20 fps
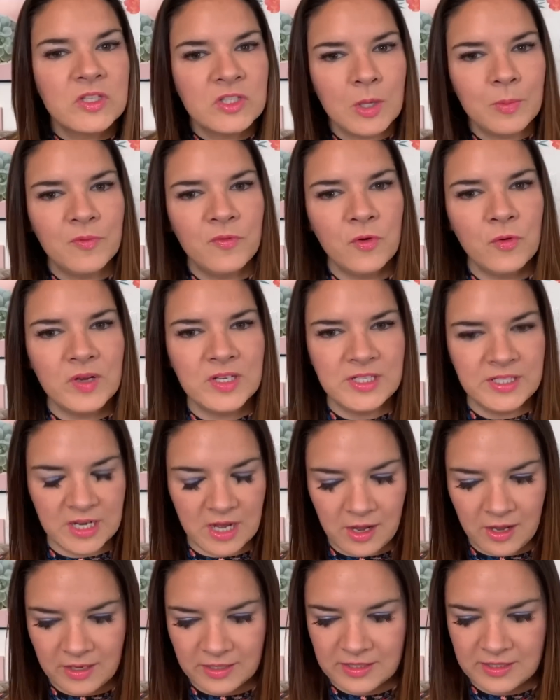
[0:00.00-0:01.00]
So before I
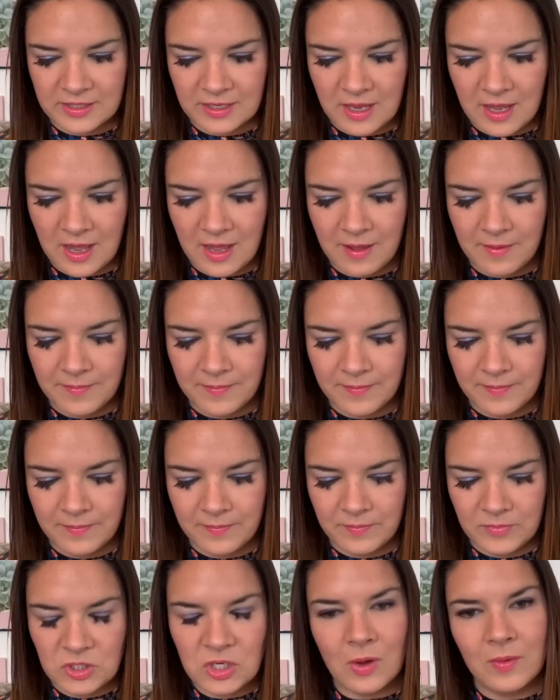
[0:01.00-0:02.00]
start
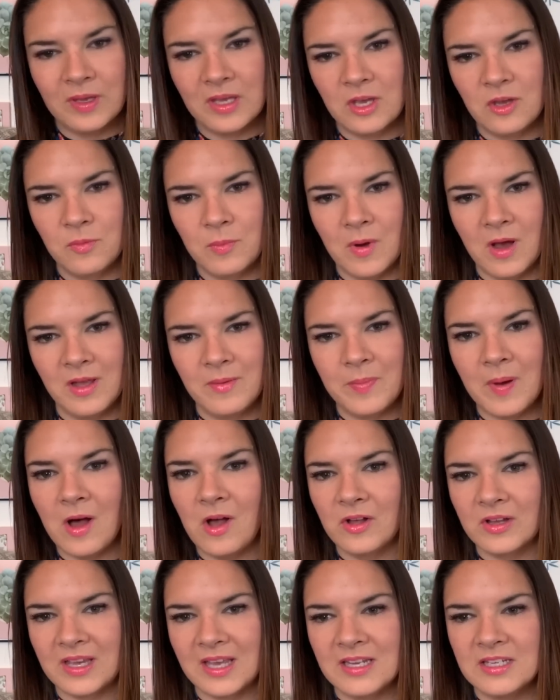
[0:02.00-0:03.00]
showing you my
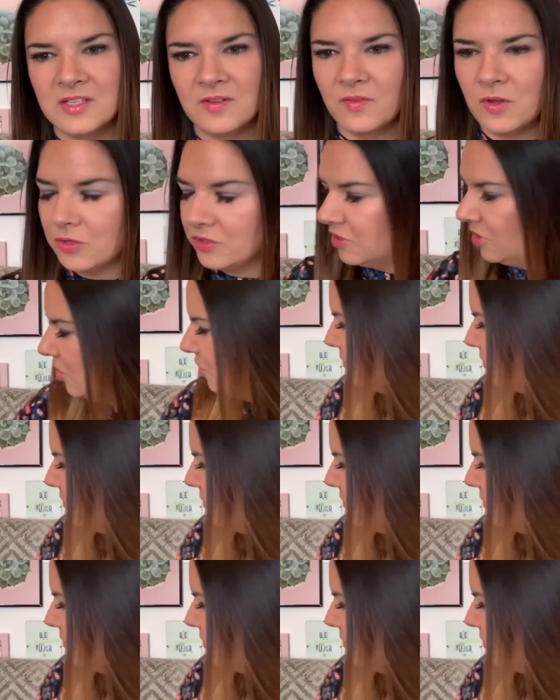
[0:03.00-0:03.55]
bargains, I've got to